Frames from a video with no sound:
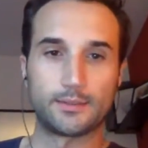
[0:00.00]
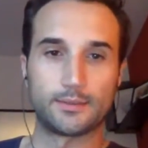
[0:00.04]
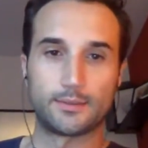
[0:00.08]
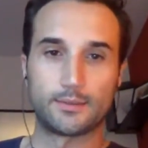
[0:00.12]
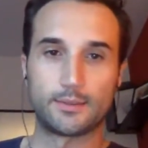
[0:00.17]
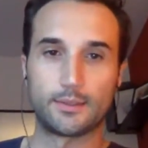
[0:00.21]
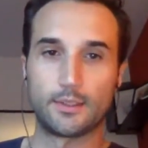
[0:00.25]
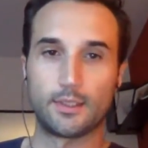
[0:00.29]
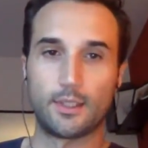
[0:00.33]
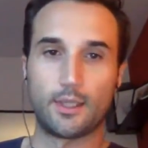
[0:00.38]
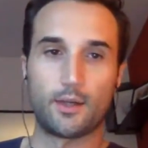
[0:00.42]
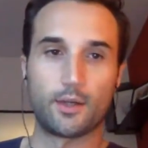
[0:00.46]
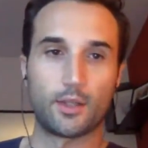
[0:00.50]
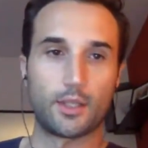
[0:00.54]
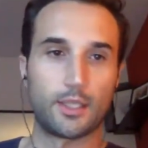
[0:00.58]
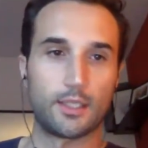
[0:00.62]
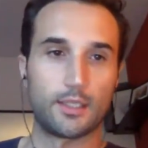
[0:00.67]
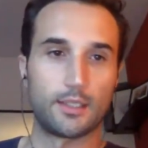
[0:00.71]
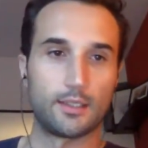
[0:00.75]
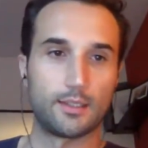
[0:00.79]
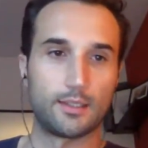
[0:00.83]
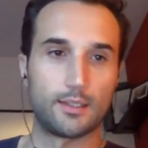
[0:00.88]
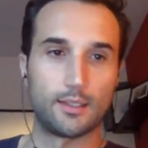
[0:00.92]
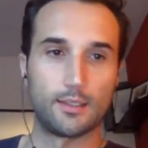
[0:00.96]

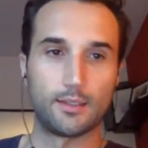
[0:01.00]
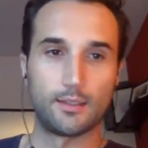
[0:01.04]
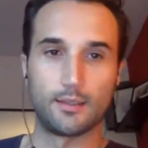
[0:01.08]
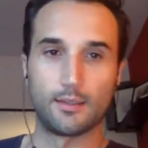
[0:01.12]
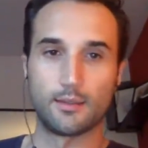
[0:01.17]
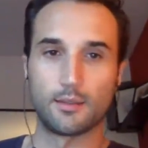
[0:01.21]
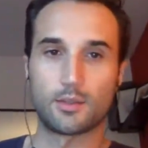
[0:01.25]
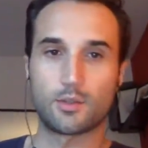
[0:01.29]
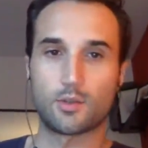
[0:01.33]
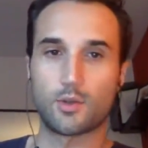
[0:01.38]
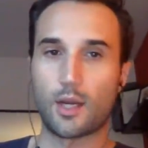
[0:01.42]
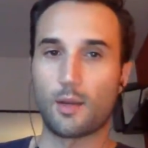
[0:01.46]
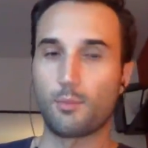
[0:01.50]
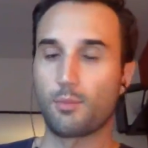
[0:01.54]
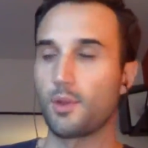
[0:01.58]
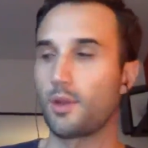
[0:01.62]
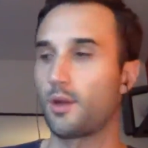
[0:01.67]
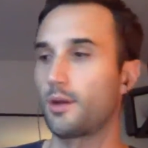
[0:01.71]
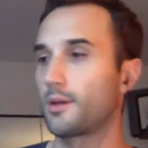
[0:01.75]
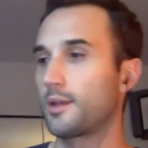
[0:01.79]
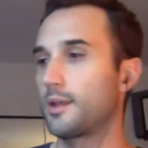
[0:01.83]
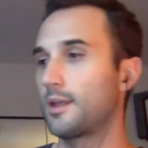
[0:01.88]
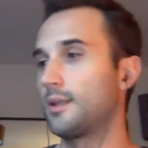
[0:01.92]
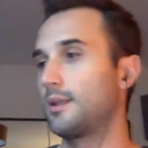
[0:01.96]
login and Stripe
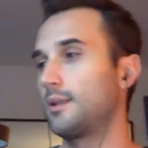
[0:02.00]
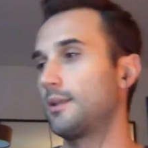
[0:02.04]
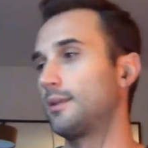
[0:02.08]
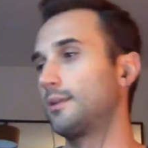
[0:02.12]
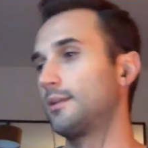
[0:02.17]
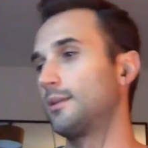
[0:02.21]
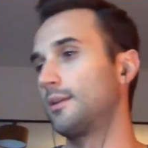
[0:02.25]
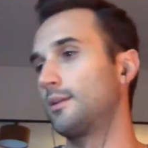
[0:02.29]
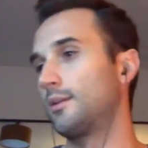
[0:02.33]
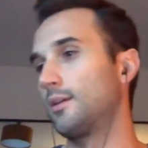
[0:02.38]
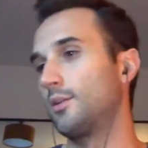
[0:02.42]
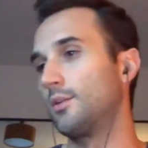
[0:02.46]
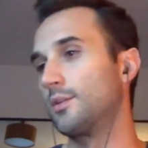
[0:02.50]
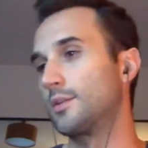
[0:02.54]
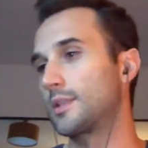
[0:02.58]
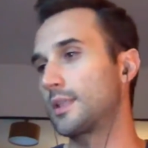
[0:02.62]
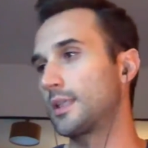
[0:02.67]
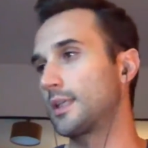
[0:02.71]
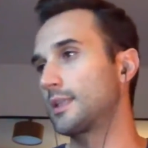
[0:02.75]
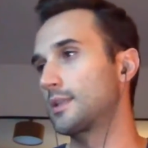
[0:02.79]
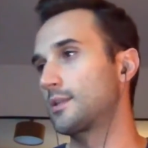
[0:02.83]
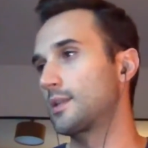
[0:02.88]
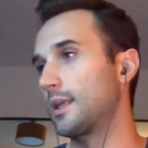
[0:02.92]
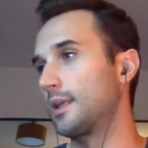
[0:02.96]
login and all those
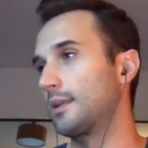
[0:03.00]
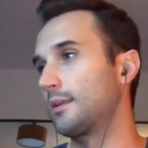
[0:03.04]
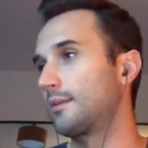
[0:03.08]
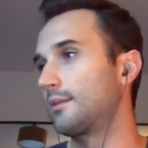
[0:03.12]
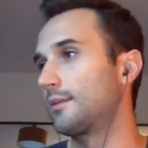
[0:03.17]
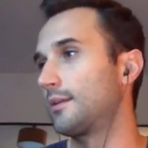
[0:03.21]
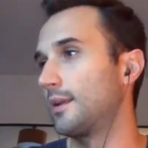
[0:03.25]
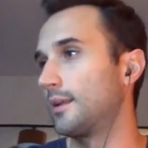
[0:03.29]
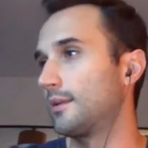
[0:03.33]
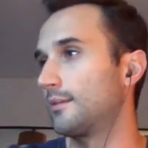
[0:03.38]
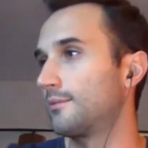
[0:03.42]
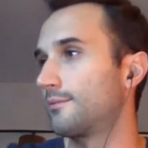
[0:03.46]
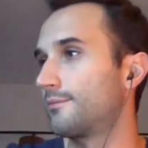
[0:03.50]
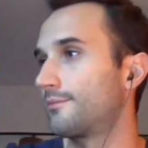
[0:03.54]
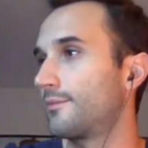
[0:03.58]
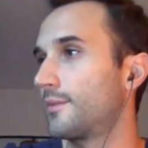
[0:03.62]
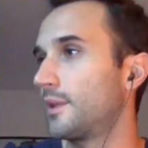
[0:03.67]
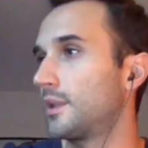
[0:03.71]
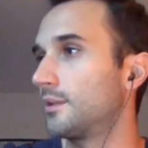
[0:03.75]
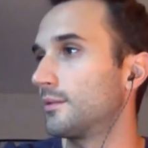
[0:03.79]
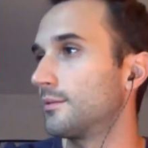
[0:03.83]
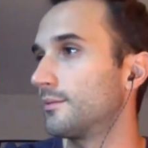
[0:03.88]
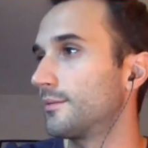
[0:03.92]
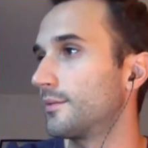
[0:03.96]
things that
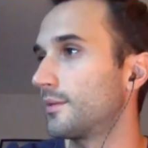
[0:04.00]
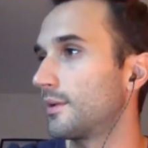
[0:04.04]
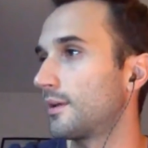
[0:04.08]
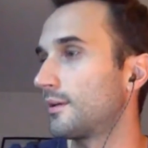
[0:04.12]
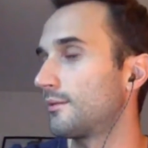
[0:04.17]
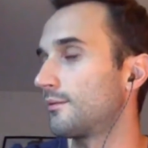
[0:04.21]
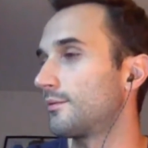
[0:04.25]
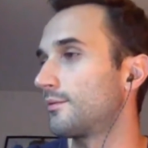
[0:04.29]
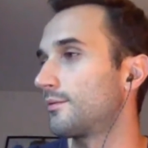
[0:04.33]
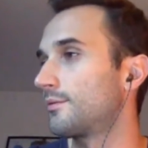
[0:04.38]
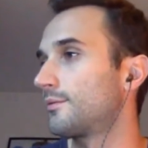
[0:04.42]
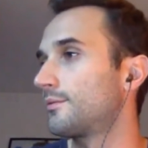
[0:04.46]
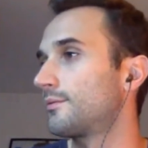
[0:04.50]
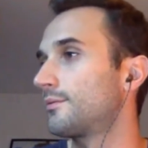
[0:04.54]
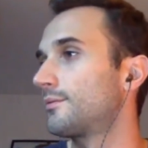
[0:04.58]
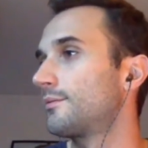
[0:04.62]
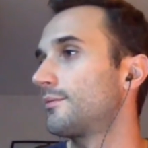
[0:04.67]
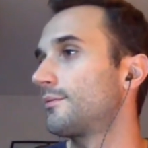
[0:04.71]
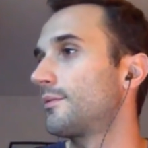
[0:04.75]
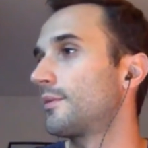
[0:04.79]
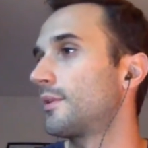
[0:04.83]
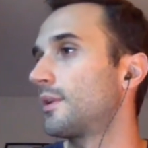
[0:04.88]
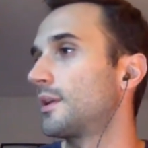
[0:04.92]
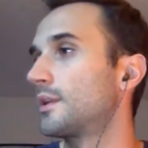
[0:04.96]
have
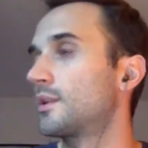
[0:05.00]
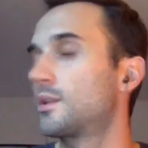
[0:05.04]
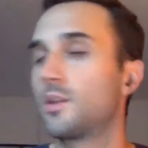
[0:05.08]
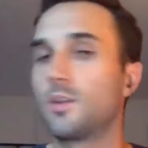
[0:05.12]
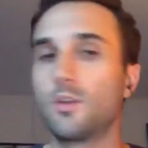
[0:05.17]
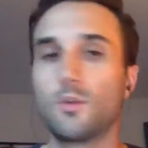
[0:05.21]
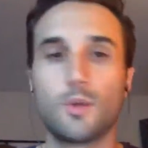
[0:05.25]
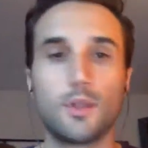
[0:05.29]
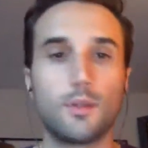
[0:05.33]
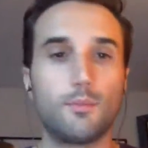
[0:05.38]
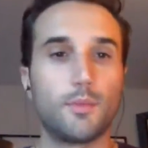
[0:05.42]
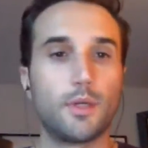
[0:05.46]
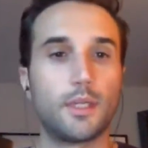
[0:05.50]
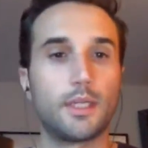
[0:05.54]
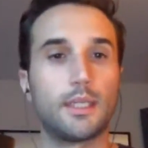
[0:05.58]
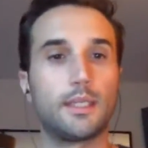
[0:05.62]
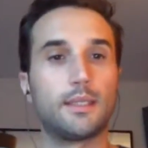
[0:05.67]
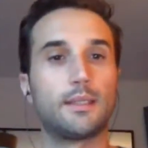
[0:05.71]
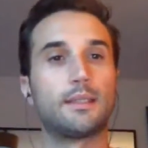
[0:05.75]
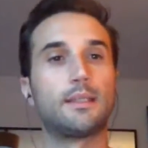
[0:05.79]
things to do with money